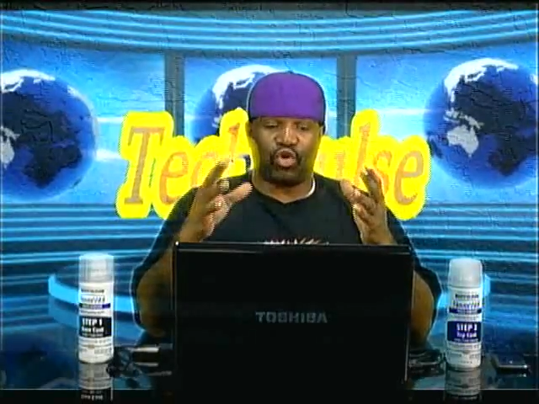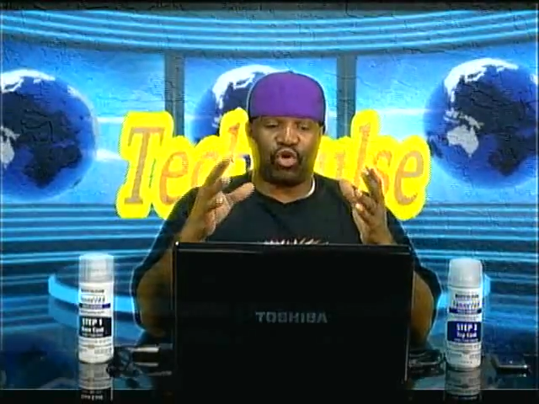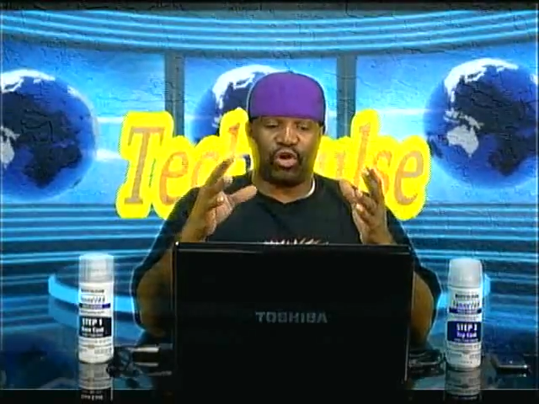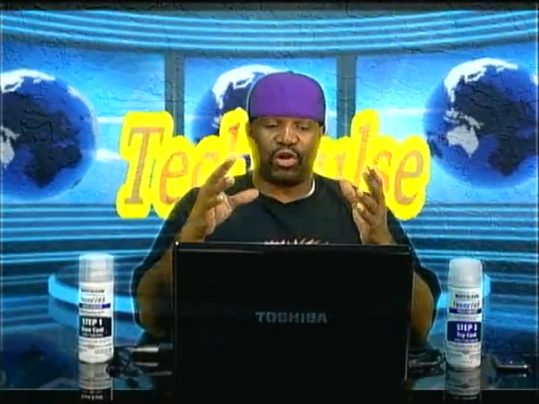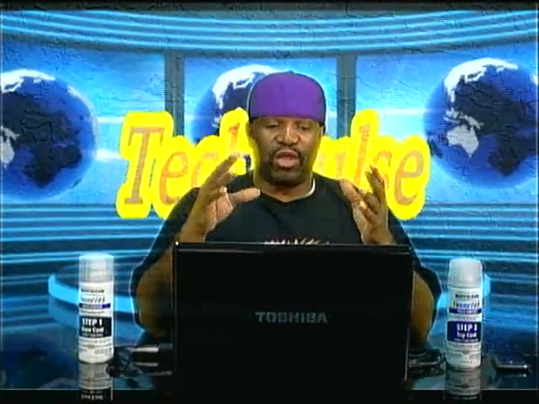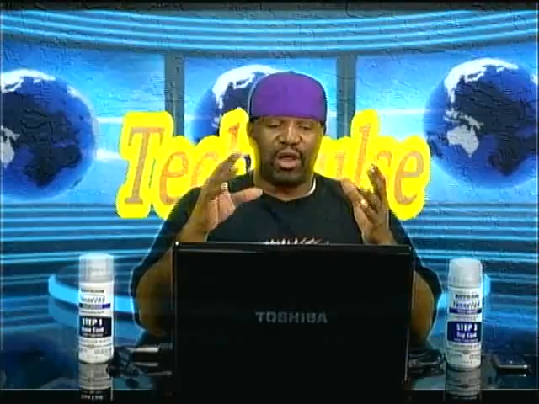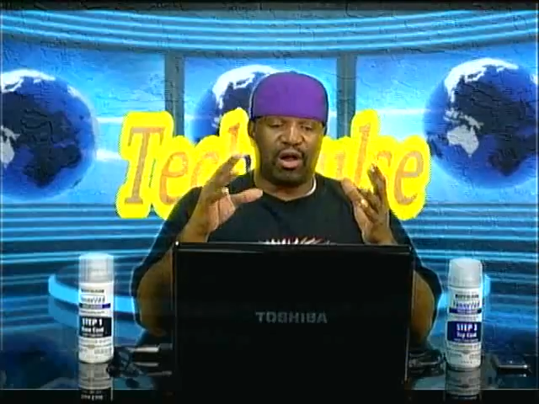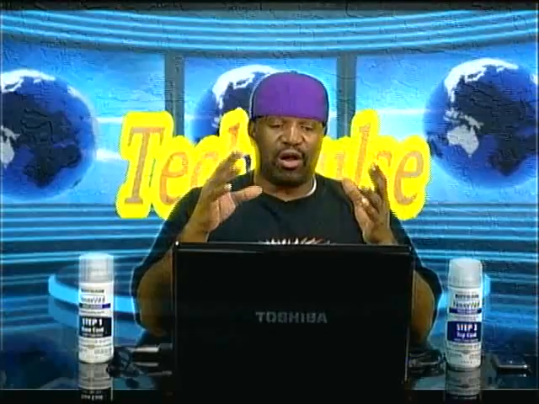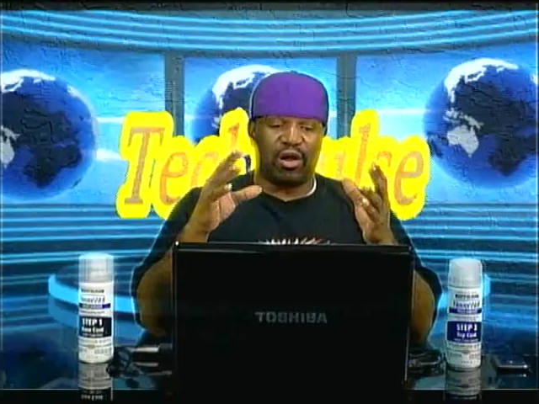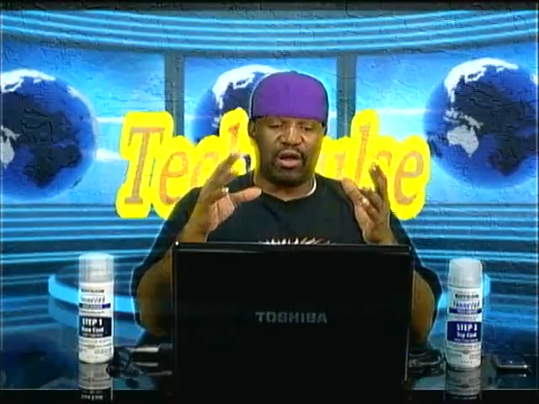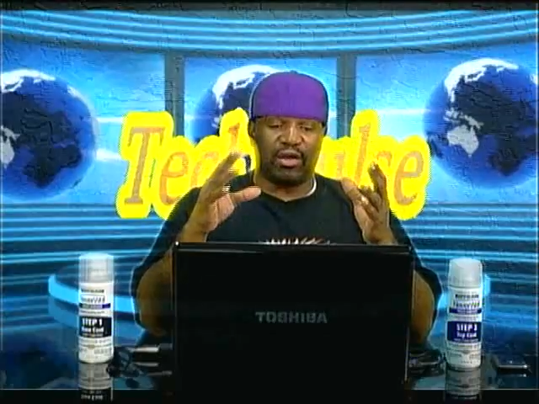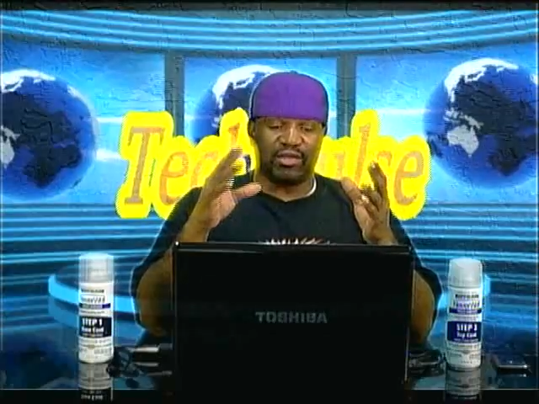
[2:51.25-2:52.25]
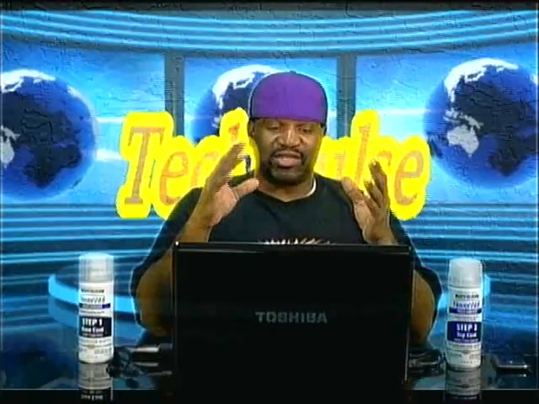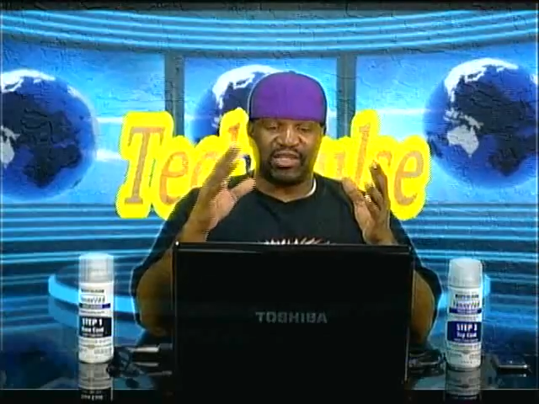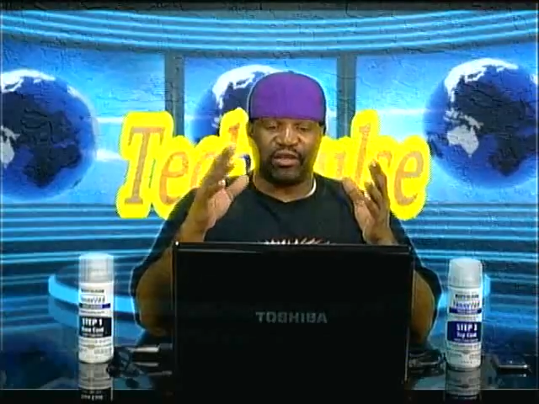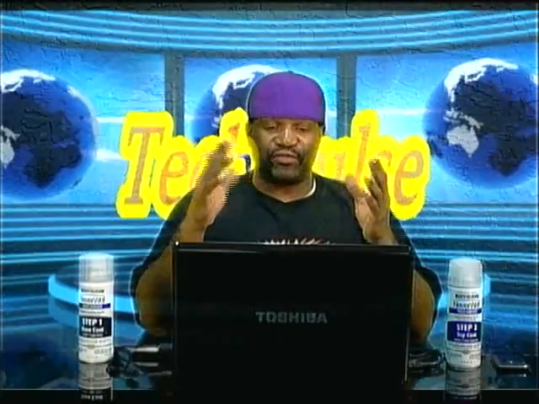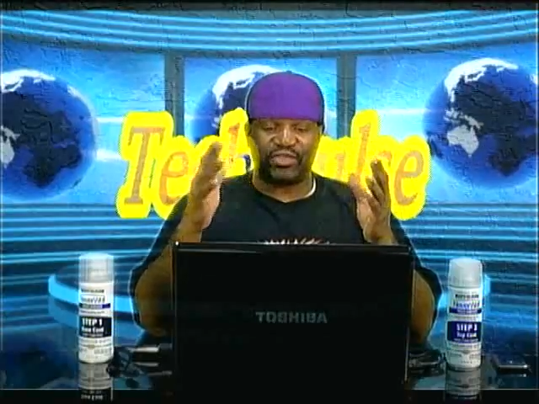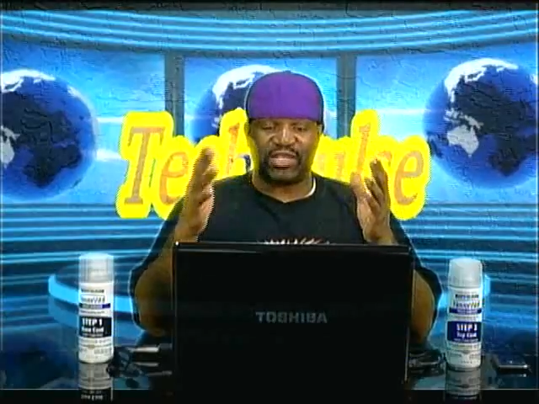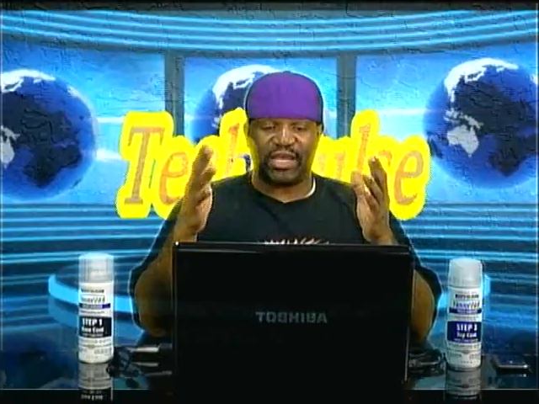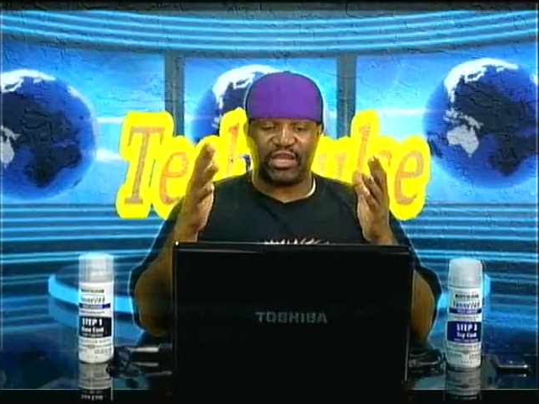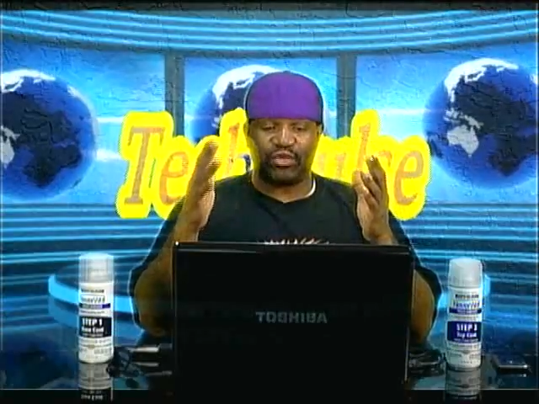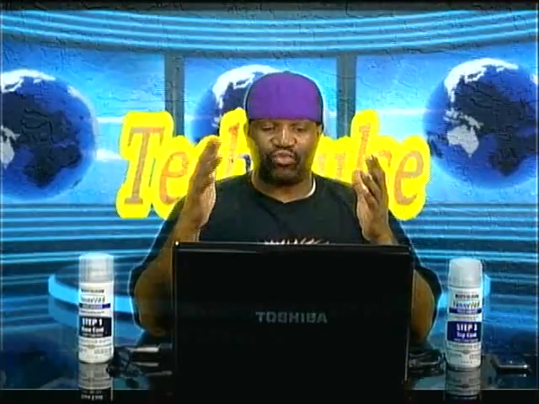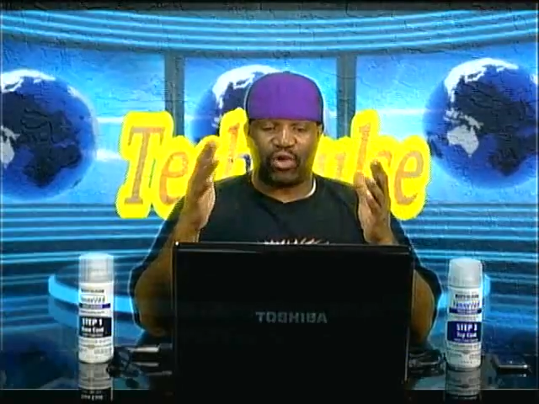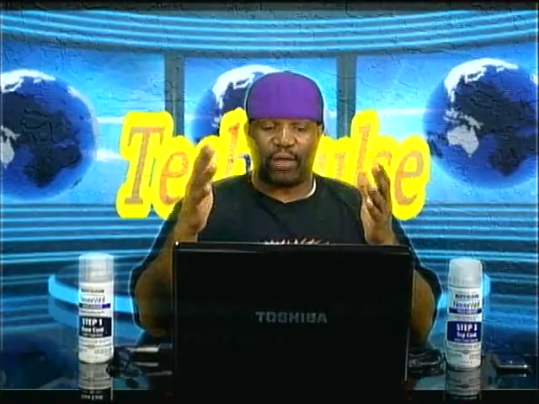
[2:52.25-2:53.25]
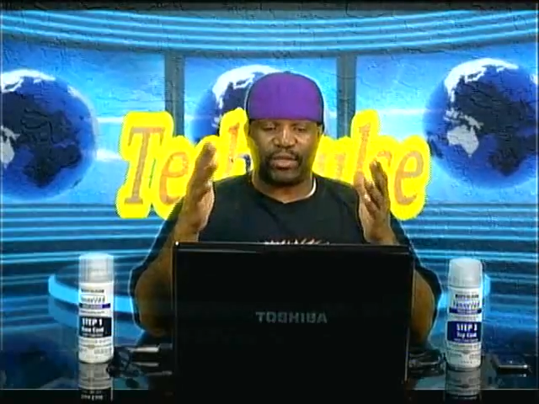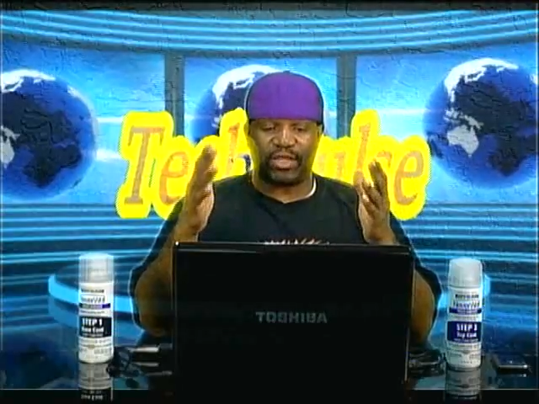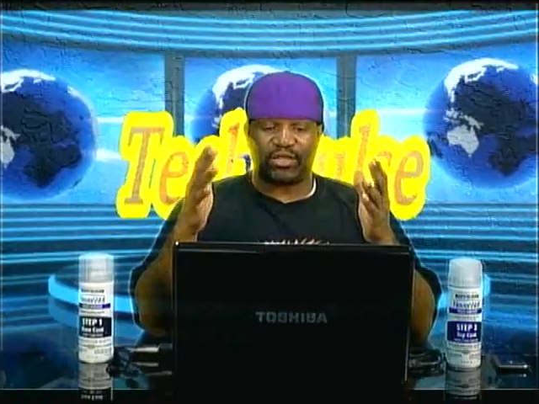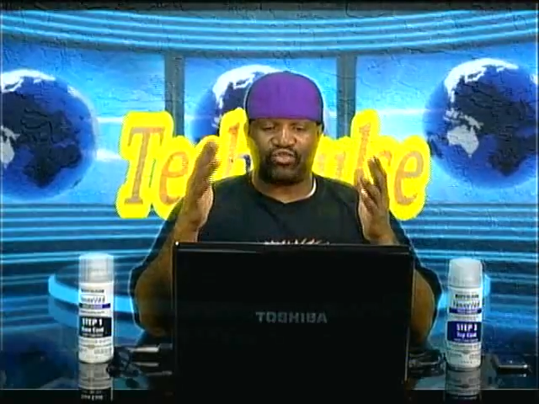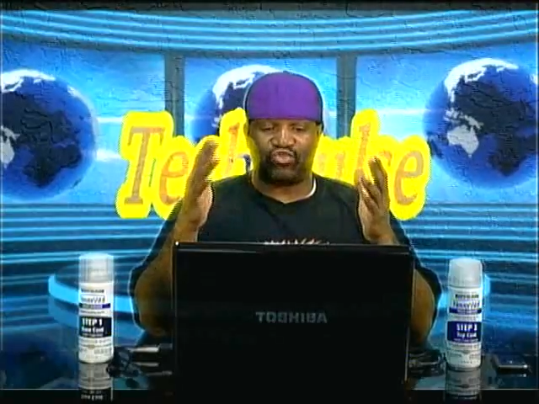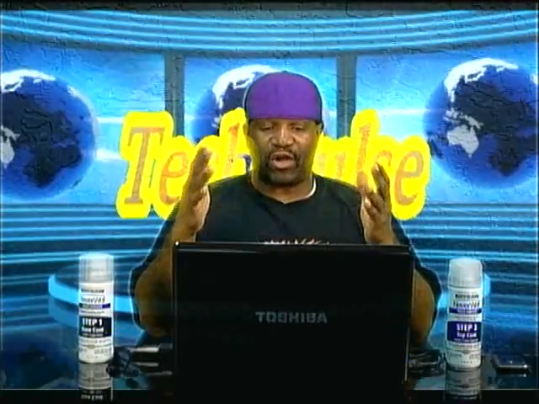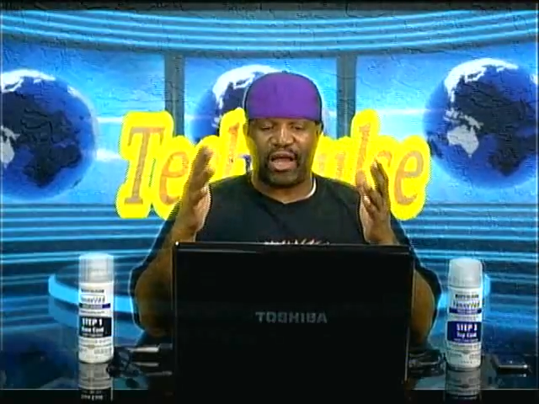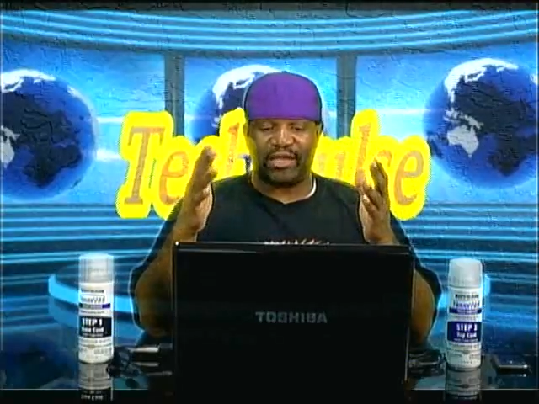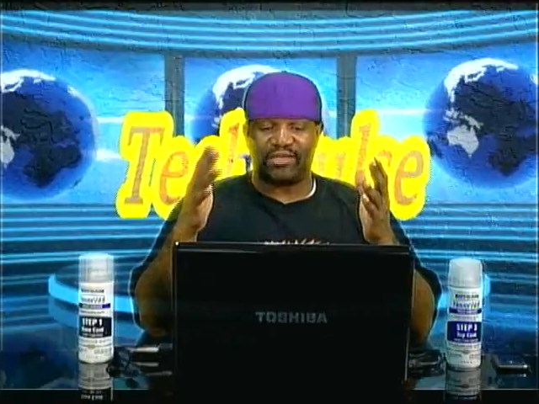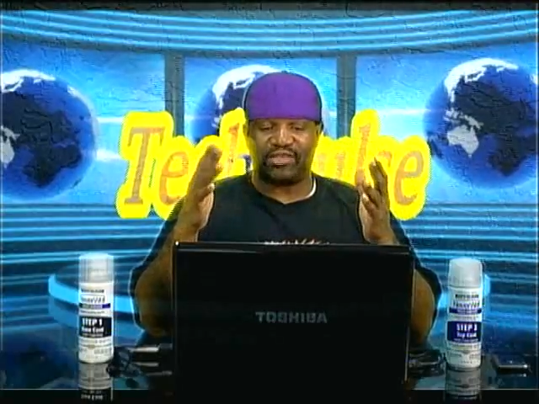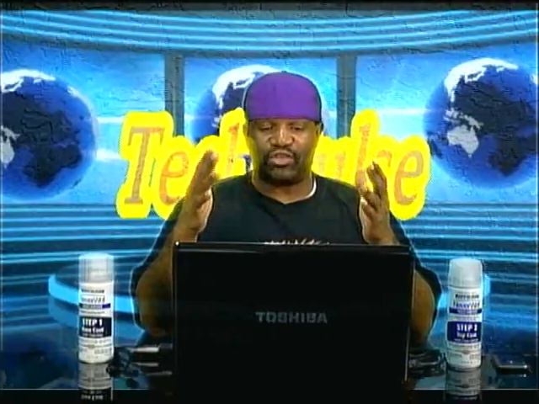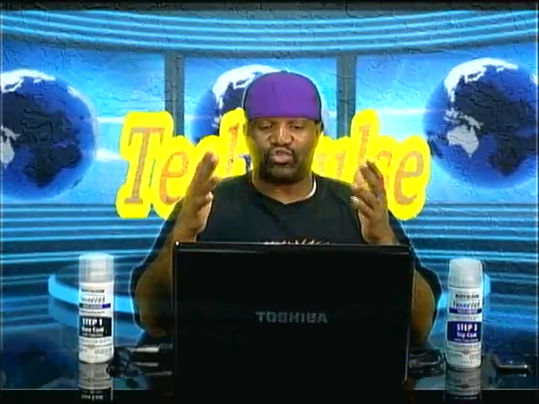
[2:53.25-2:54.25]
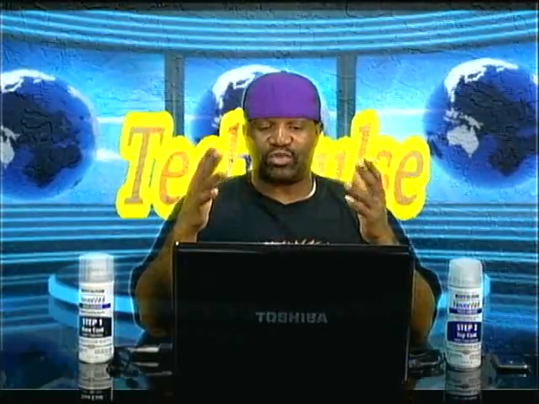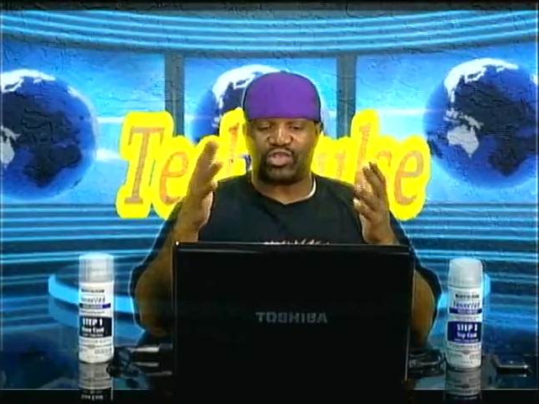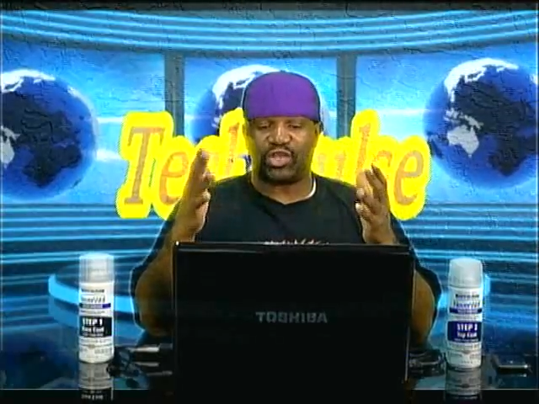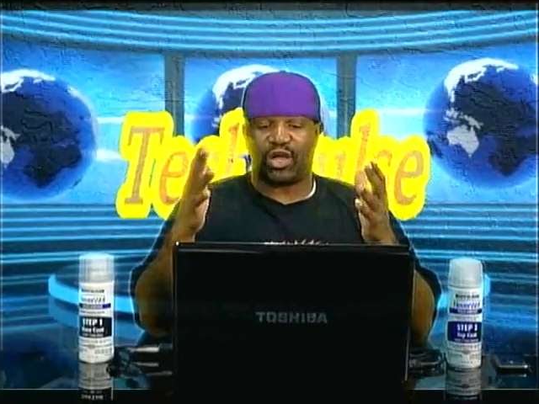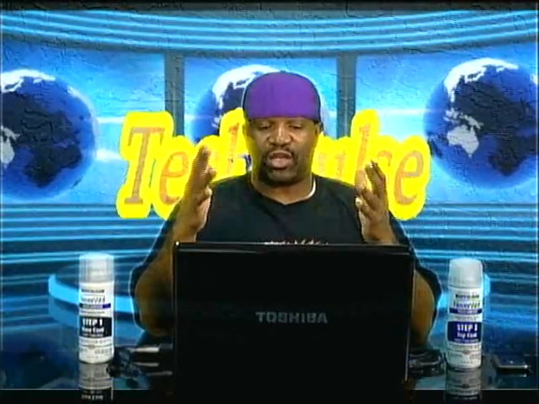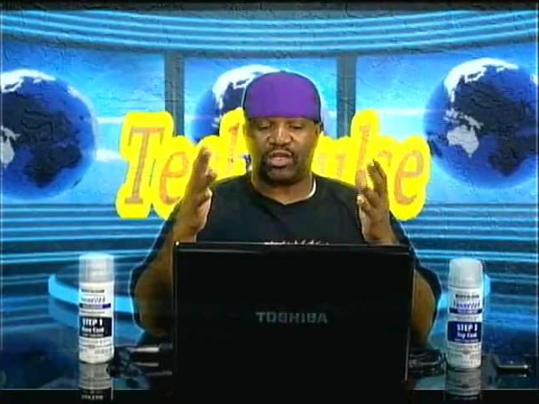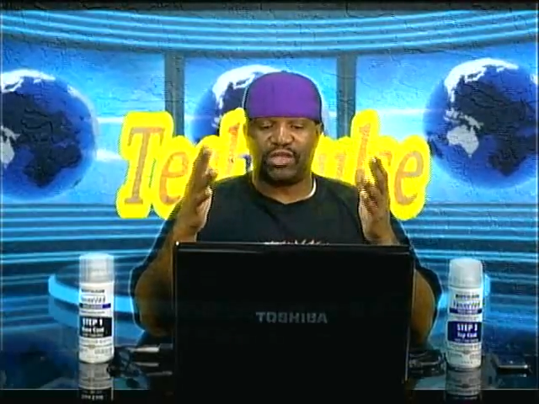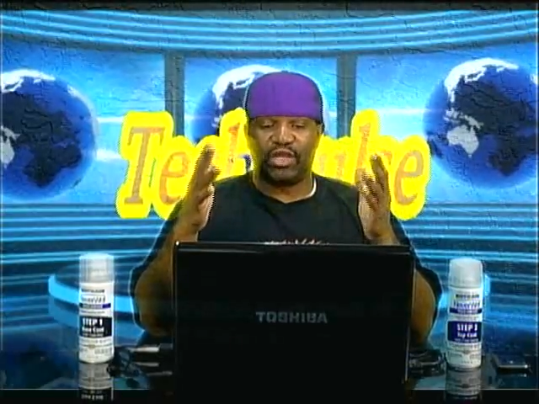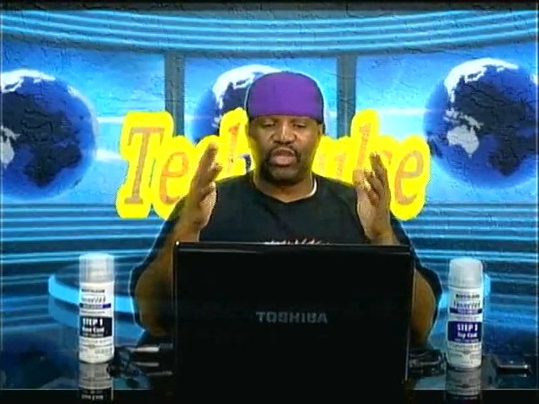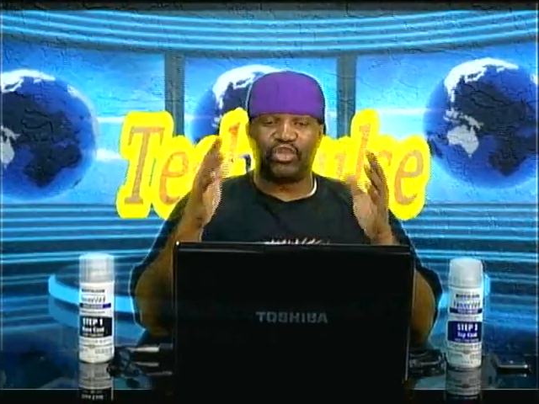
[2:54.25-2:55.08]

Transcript: or a self-setting rubber that dries into a solid